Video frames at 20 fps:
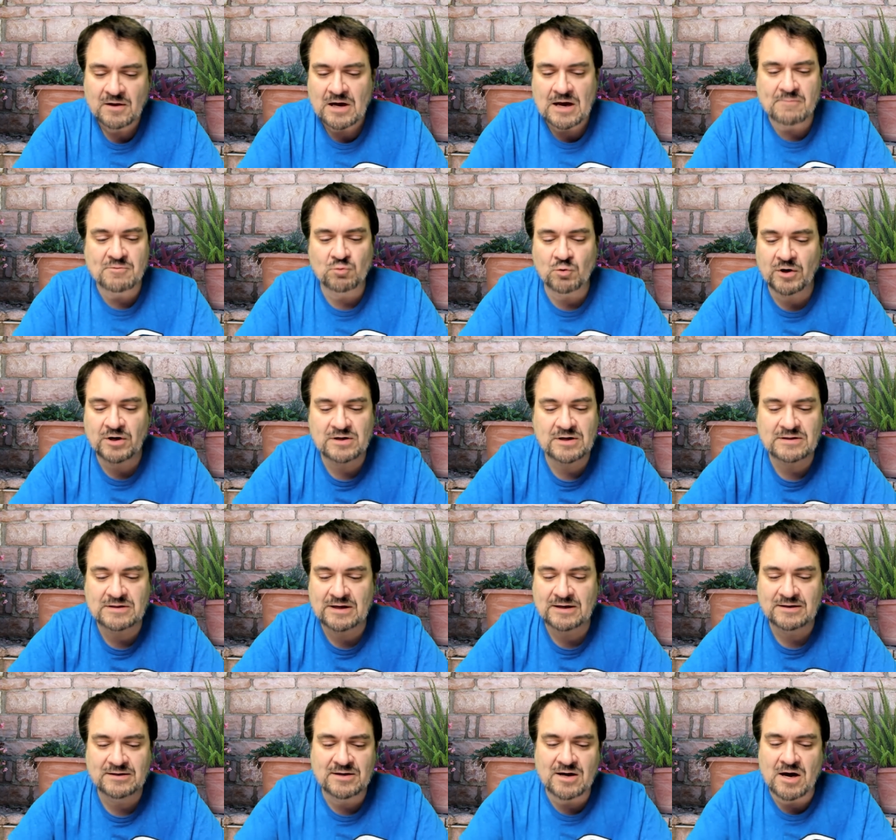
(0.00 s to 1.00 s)
I've been working on
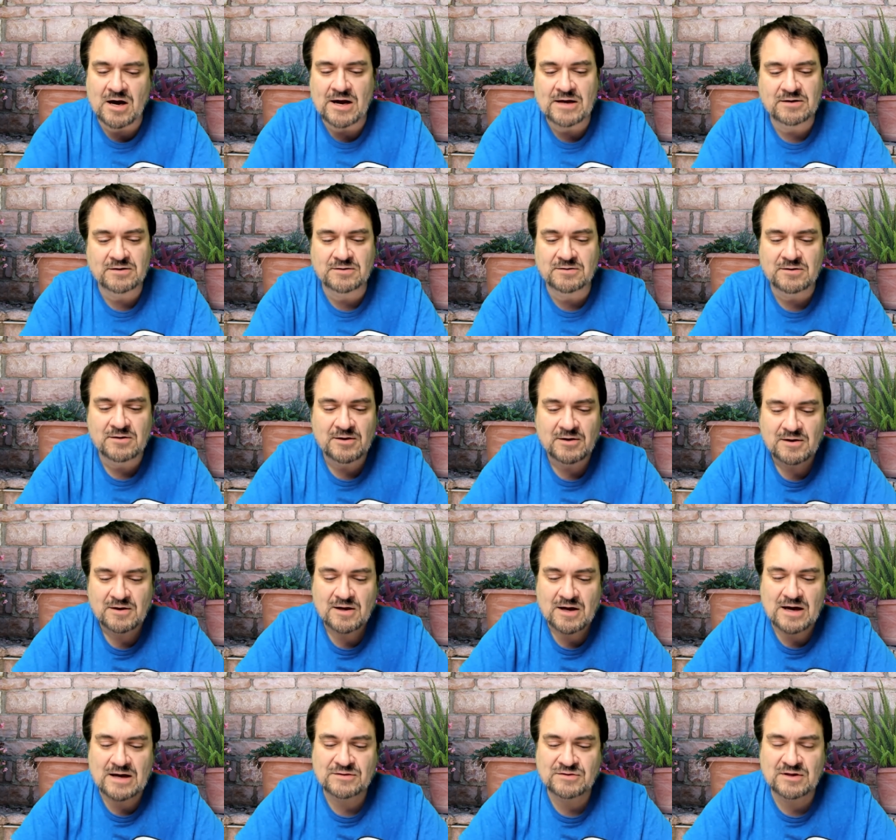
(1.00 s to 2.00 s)
that guide and
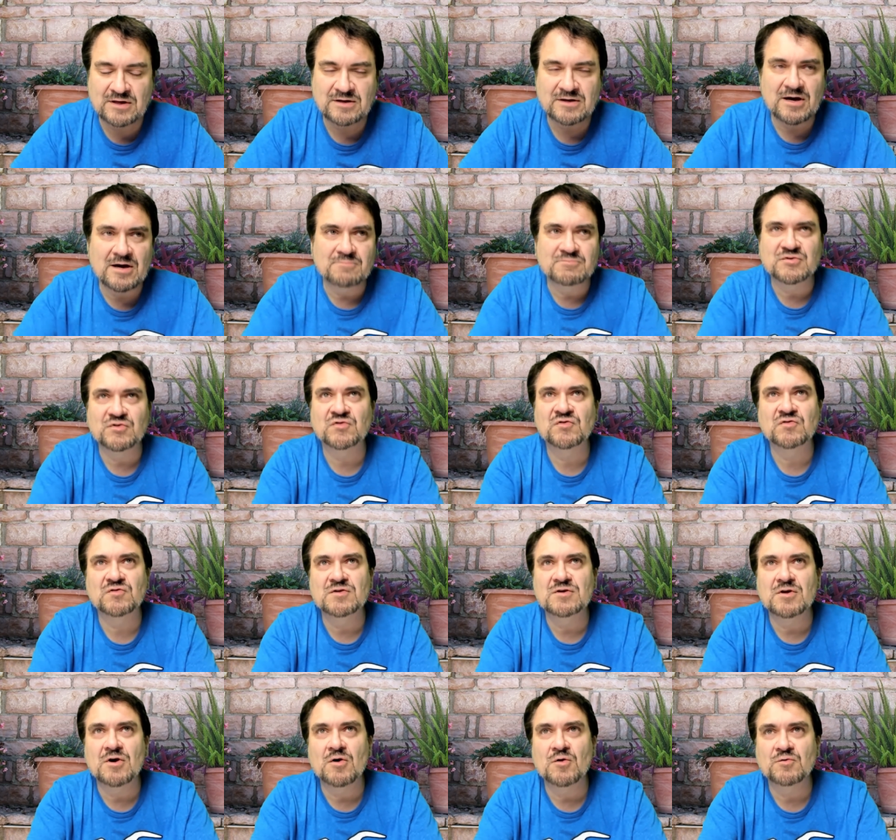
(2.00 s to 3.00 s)
I think I'm just,
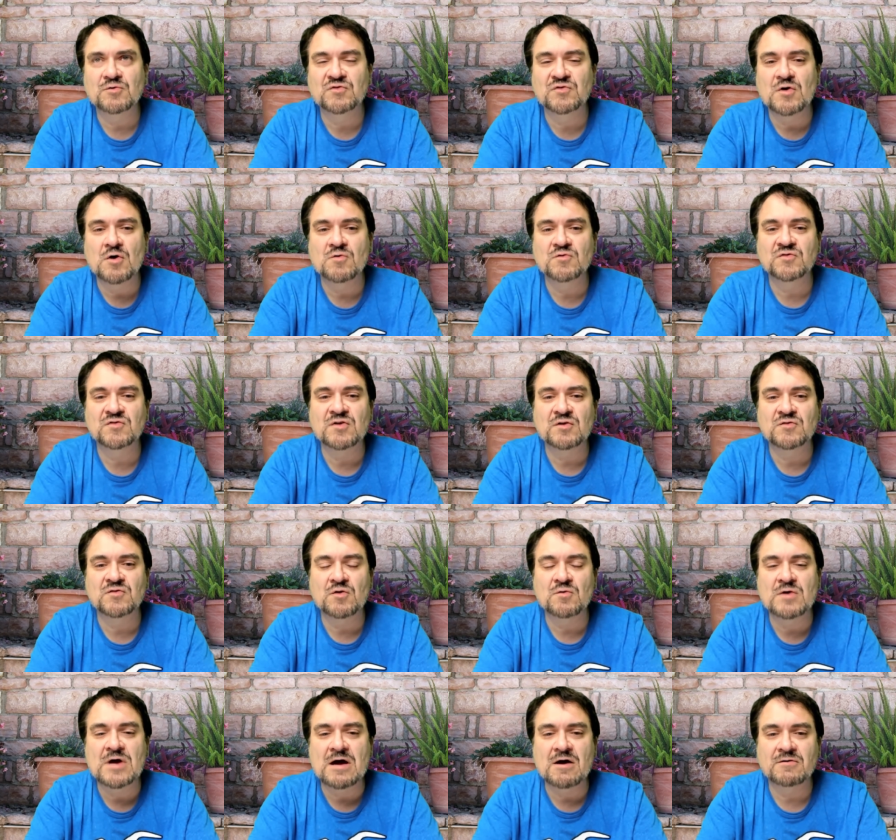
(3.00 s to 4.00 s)
you know, zones that
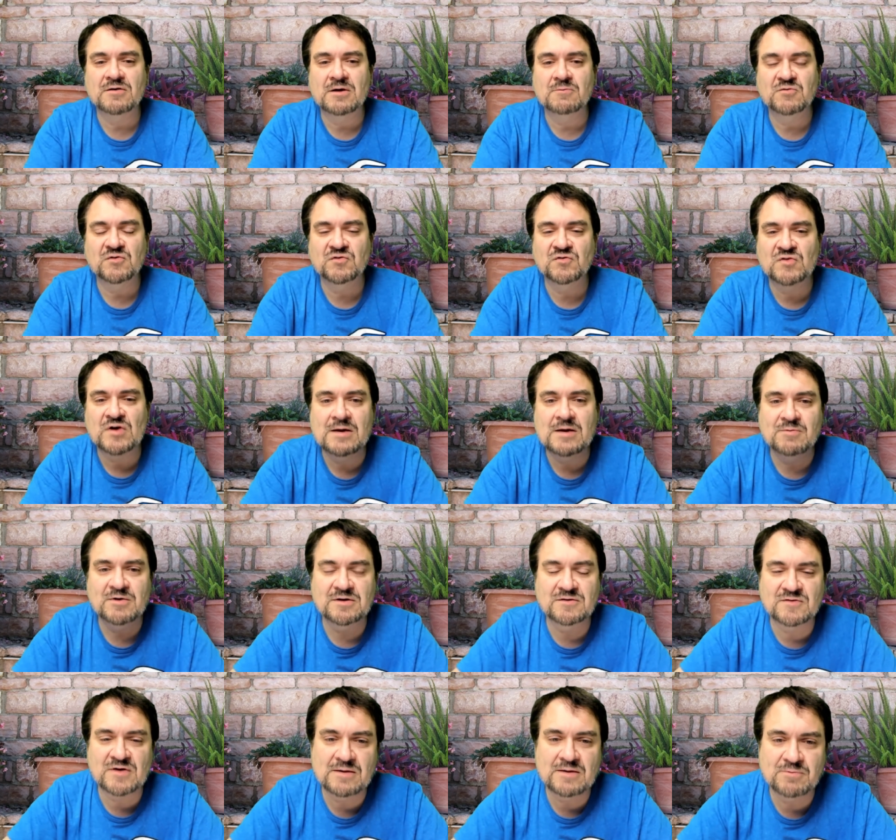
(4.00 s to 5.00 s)
zone out and I'm just typing
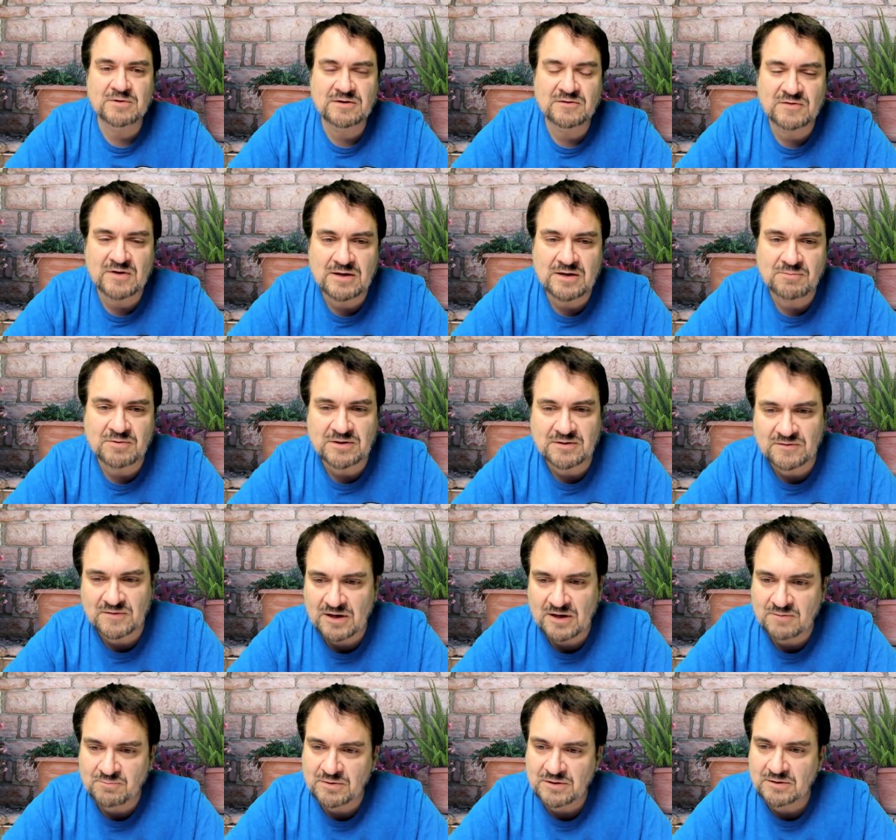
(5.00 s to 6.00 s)
and typing and typing and
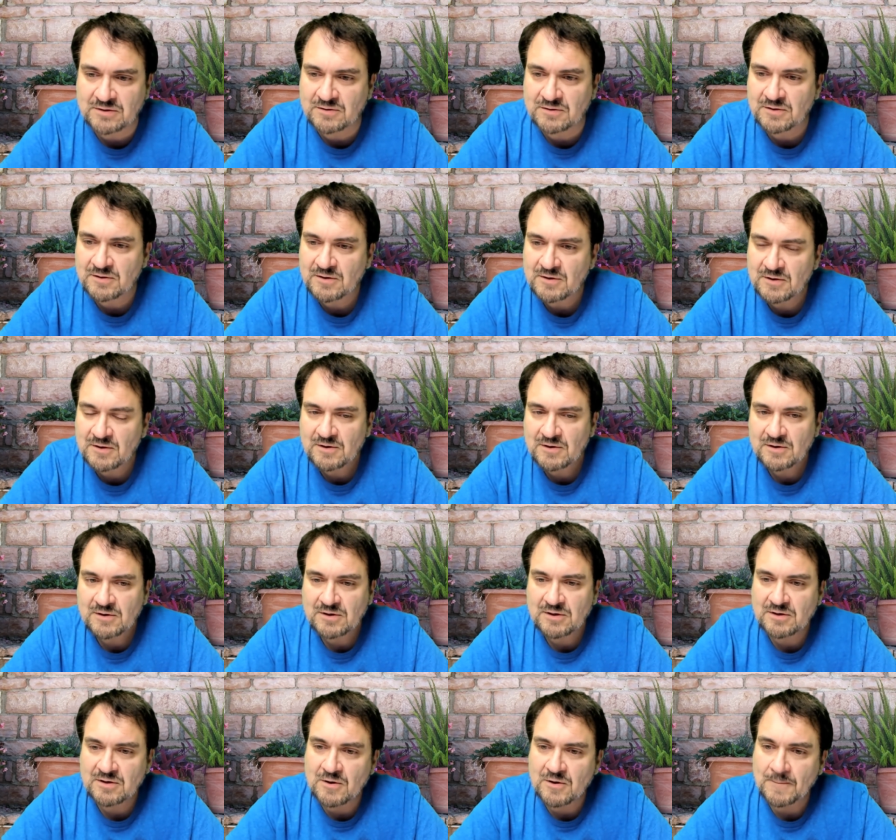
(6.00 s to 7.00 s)
typing and,
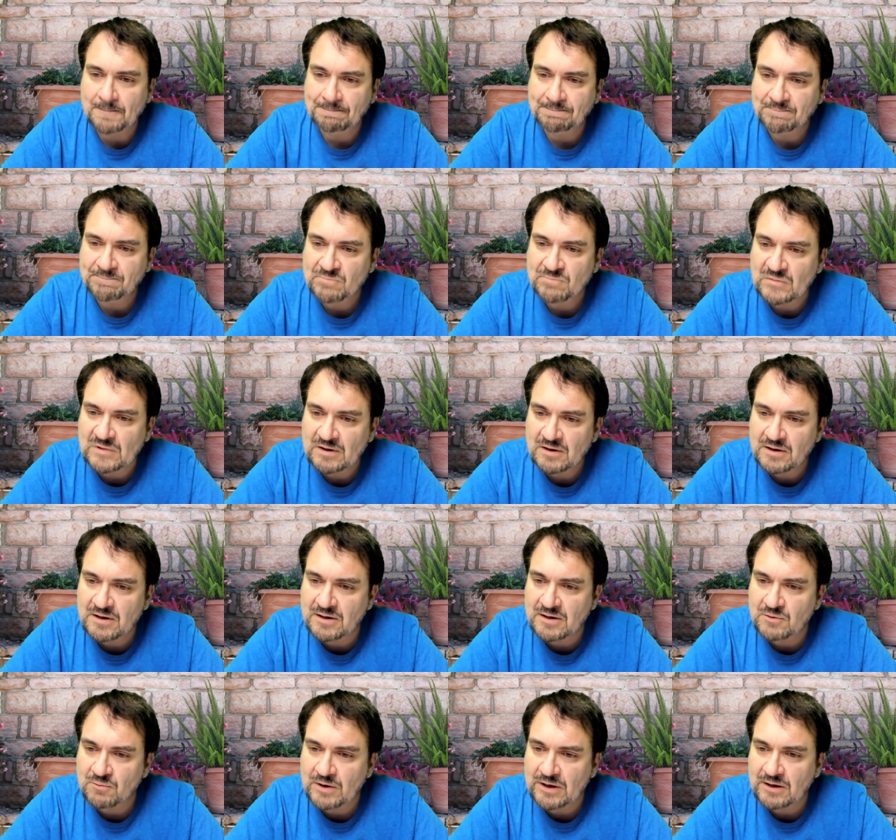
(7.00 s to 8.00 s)
you know,
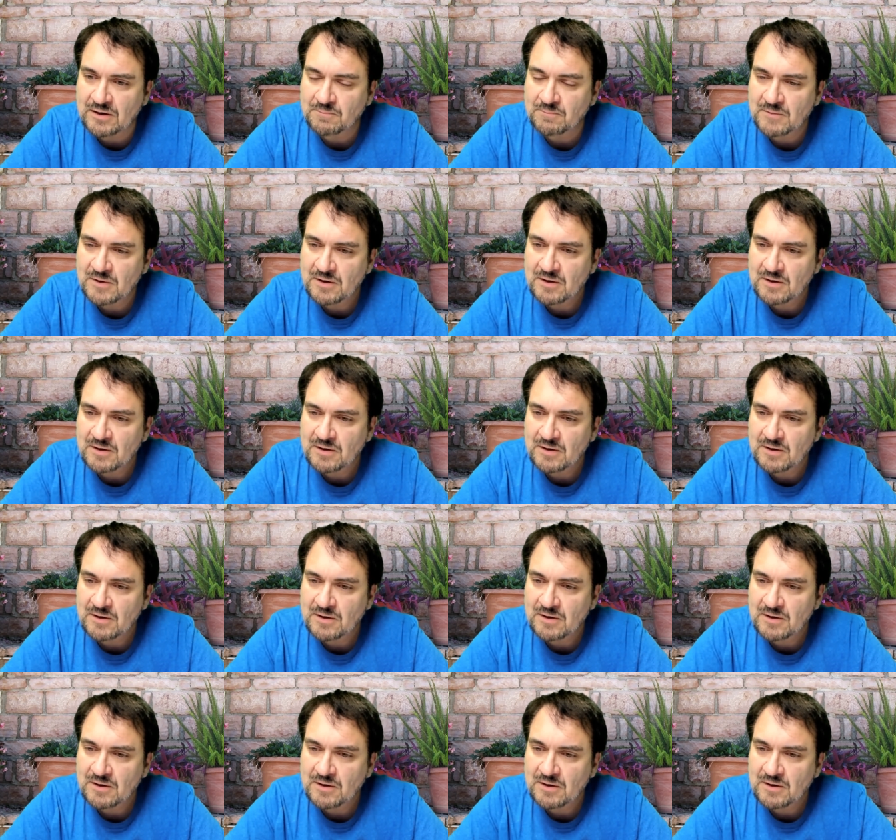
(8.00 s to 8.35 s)
anyway.